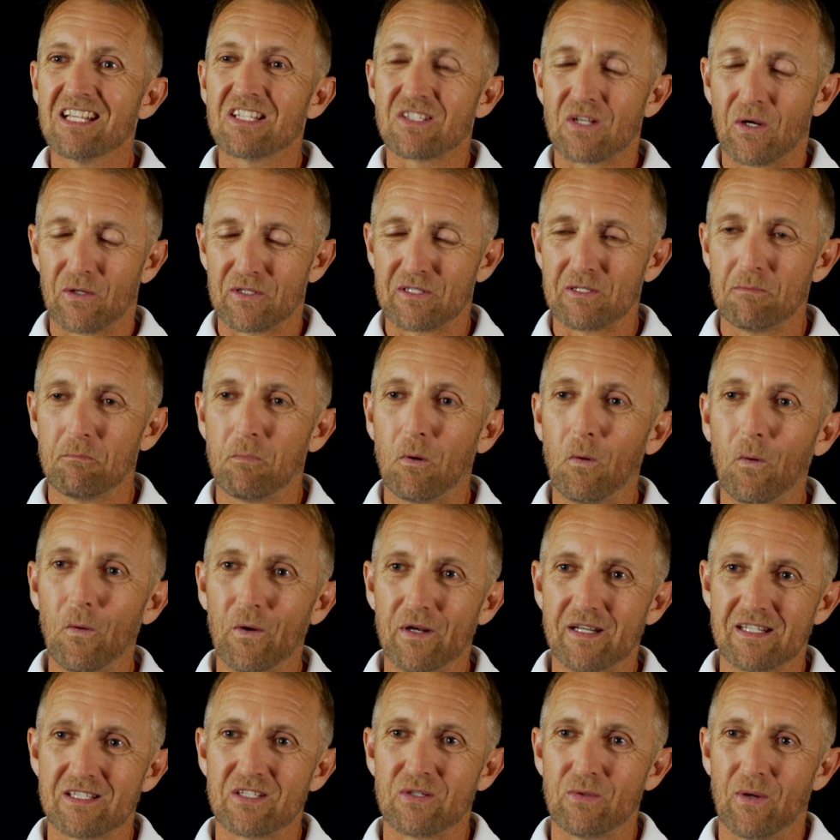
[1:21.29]
So it's
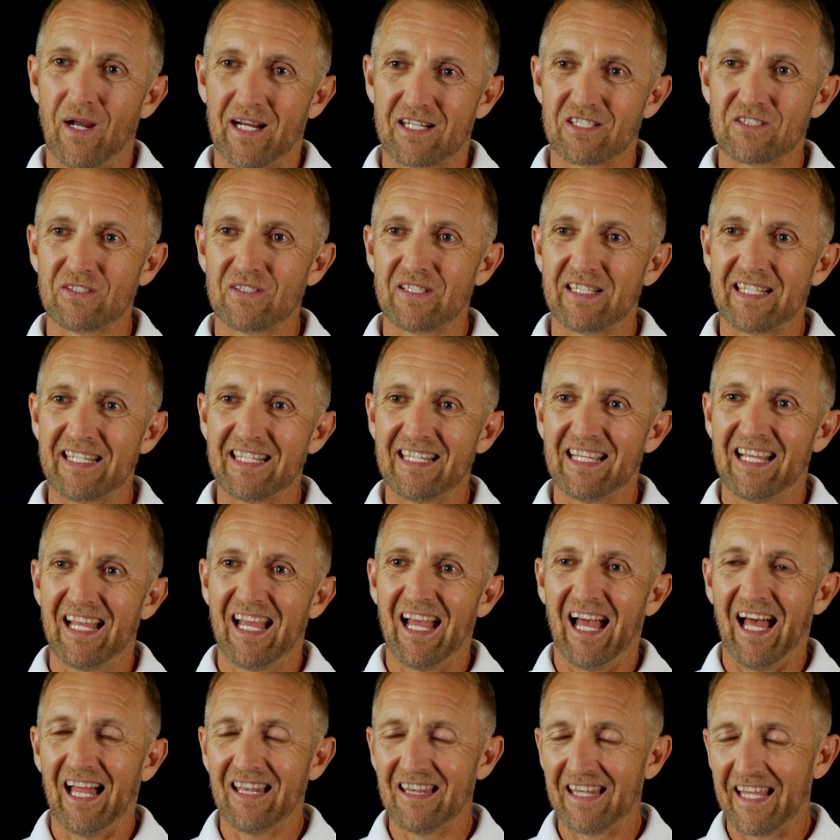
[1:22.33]
important to actually
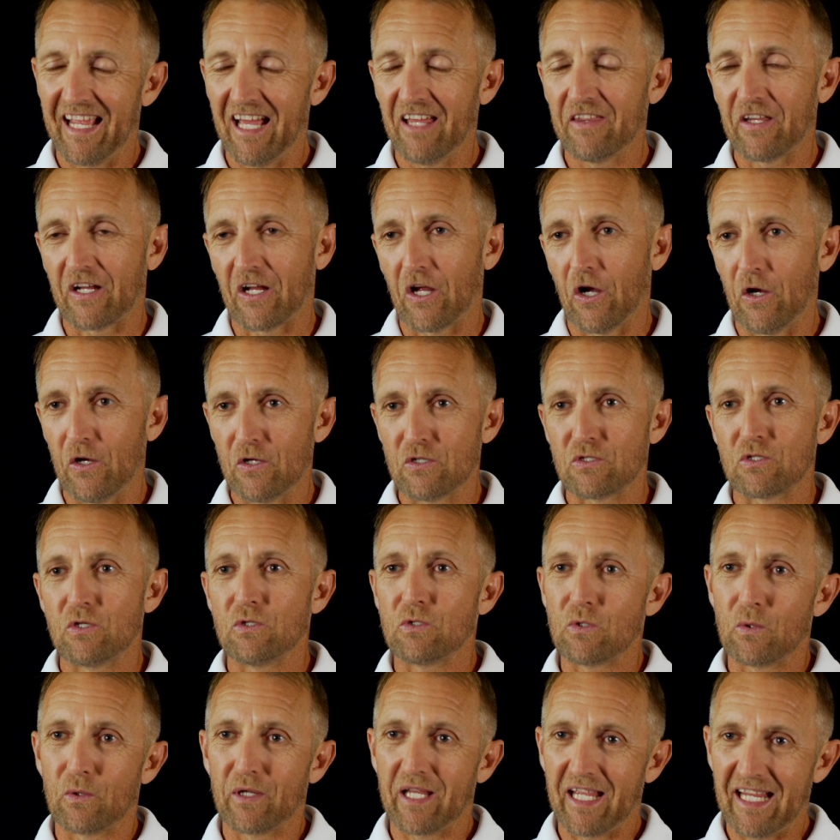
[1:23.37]
allow the coach
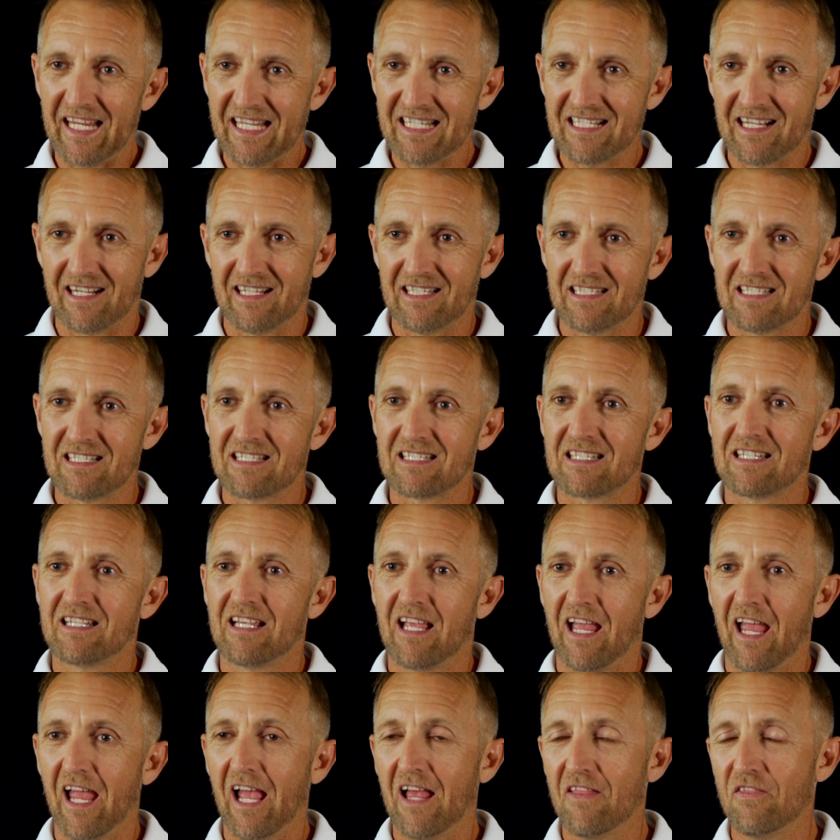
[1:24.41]
to do what he does
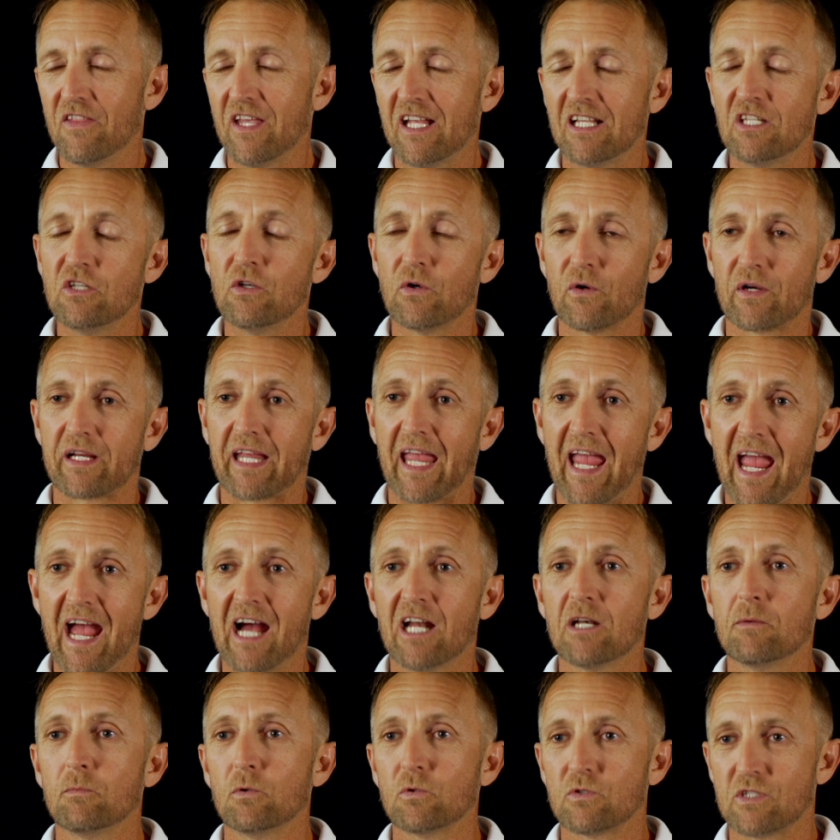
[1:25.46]
and then you're
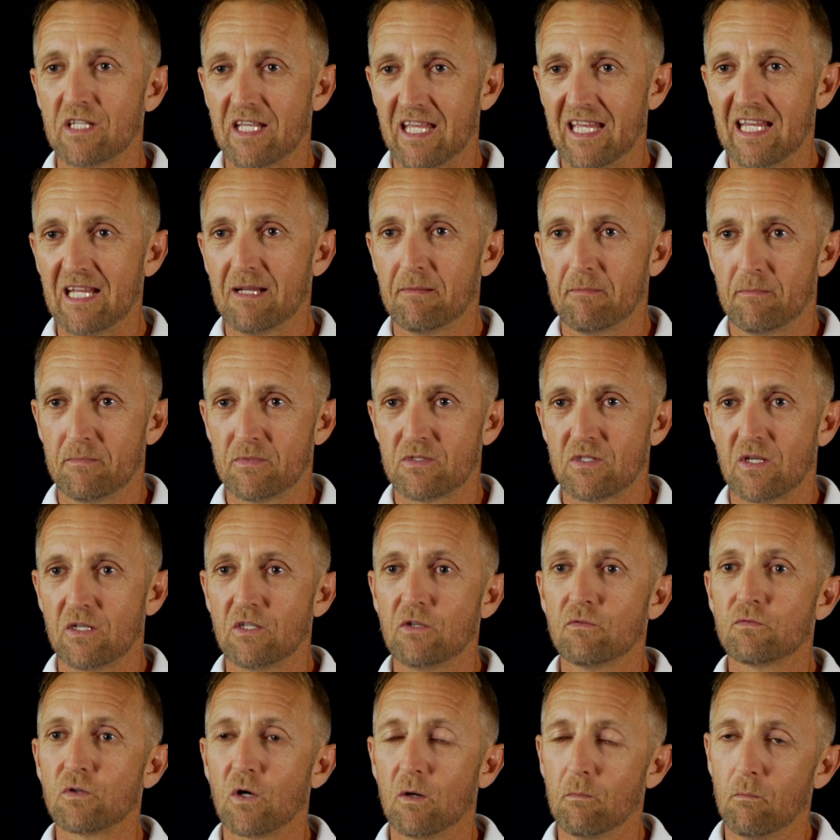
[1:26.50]
accountable to him. So
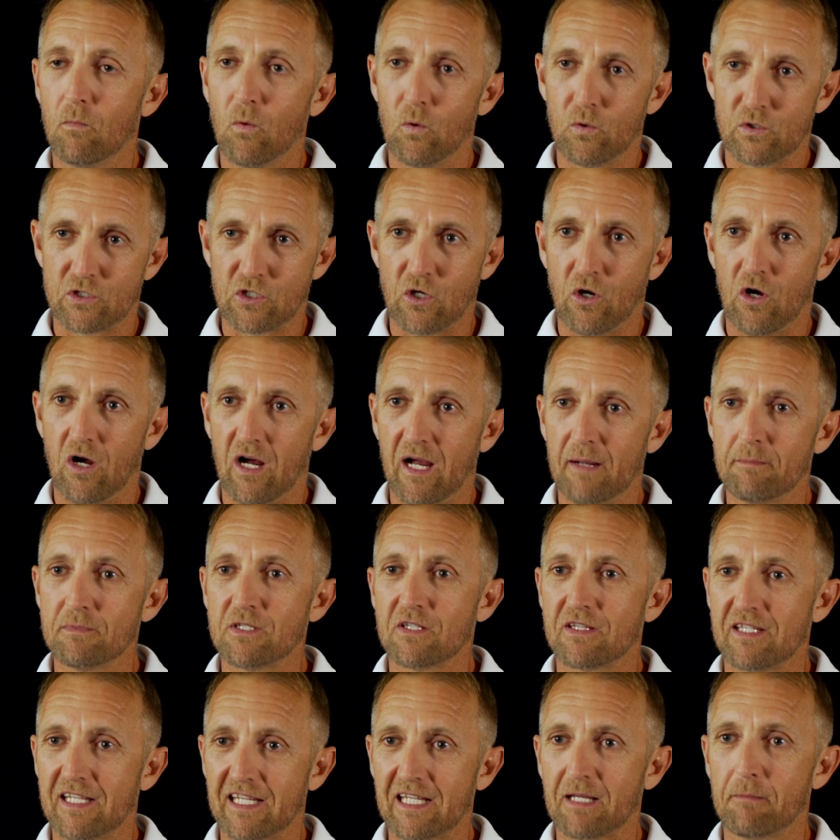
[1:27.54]
you've got more time
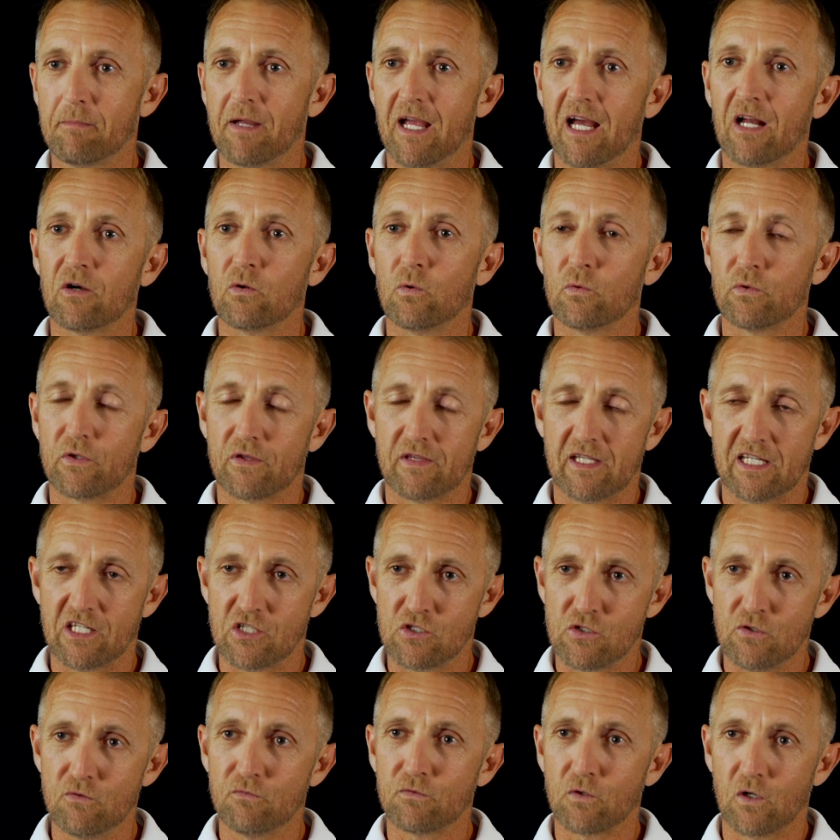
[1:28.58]
to think about all the
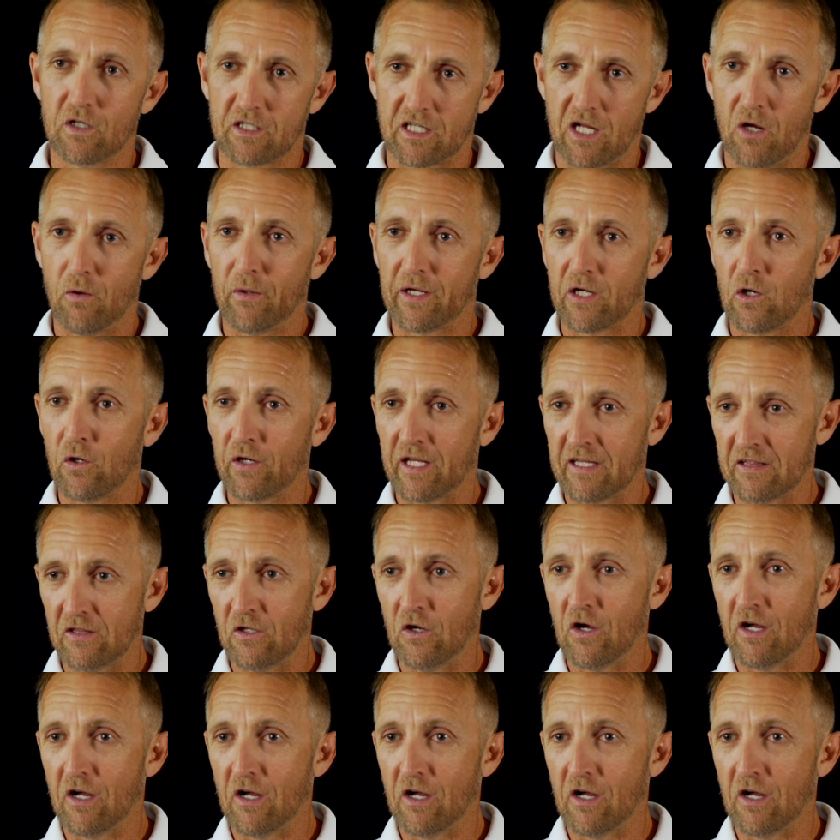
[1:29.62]
things you've got going on in